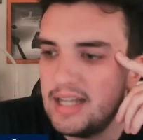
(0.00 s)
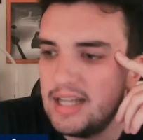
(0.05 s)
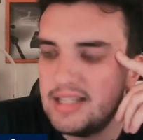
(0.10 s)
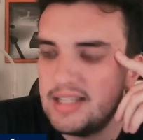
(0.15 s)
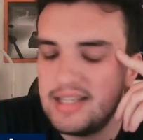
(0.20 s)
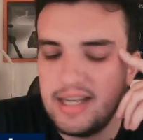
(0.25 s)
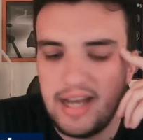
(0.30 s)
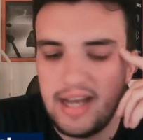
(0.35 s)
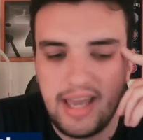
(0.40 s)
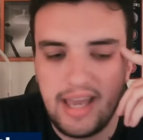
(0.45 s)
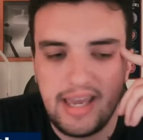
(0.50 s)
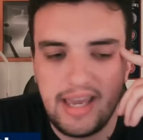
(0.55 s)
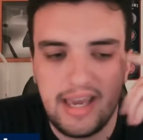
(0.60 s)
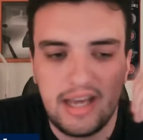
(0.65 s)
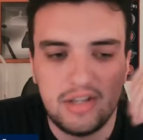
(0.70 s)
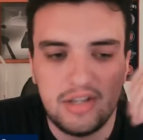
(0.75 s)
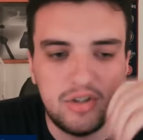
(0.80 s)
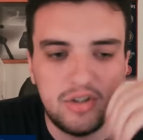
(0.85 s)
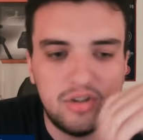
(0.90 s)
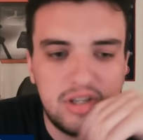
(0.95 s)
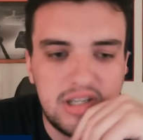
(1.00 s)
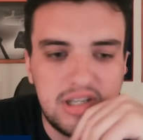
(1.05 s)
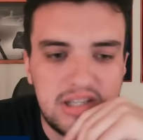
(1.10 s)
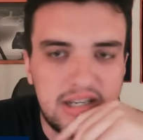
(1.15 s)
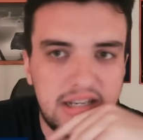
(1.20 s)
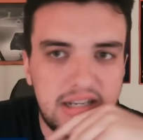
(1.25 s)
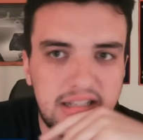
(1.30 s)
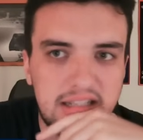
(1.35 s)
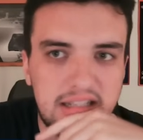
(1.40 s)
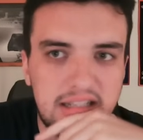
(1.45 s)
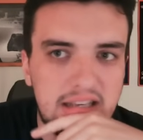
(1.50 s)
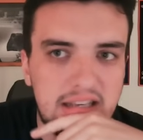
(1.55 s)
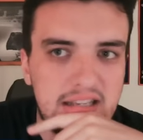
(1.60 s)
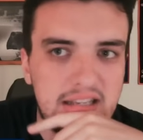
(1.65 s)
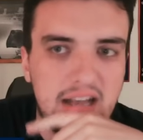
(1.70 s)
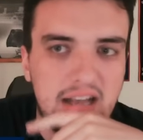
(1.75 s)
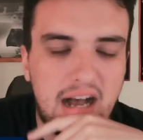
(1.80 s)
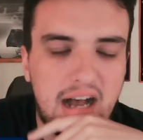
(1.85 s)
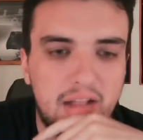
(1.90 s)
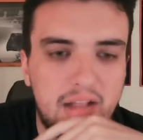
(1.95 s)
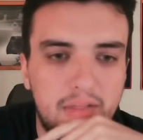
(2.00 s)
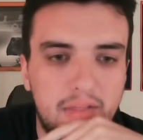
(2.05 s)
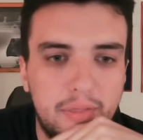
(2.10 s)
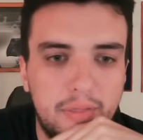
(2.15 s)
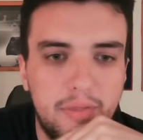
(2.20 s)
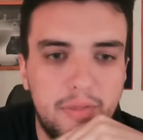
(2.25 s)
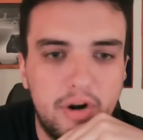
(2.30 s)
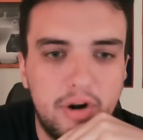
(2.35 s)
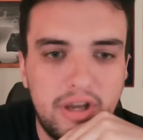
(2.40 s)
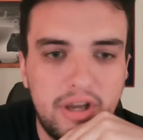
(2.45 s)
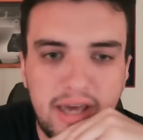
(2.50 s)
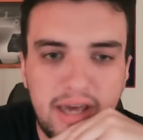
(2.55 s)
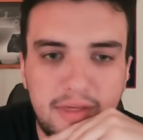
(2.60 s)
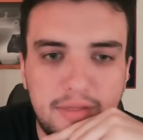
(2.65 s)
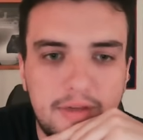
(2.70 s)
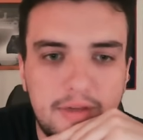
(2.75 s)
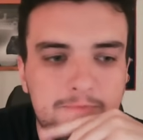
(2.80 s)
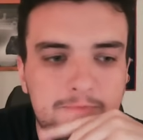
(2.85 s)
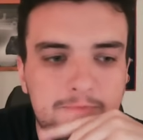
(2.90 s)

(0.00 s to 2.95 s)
today as you're listening to this on the 30th.